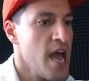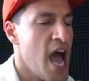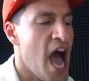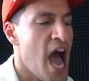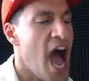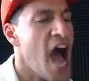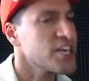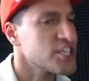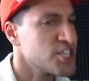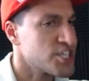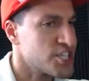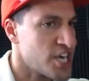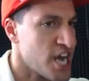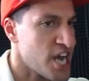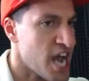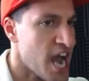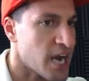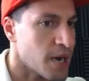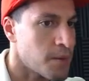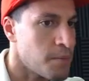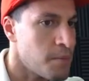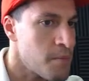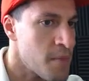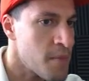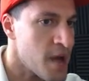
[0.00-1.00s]

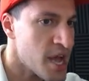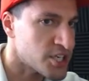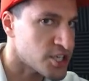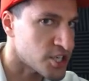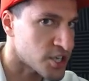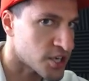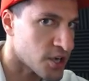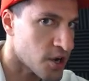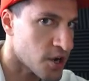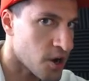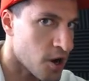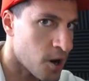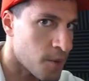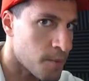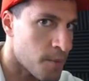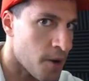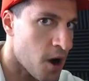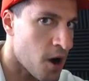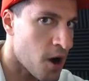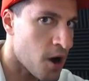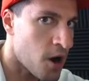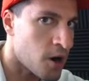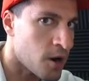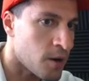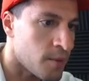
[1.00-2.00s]
Hashtag Magikarp
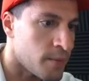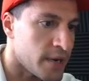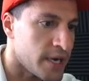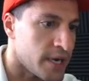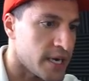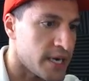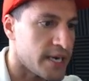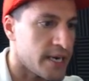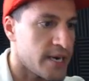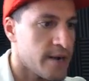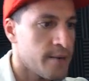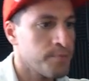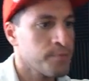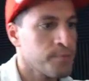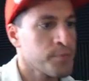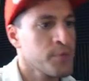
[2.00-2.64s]
Army,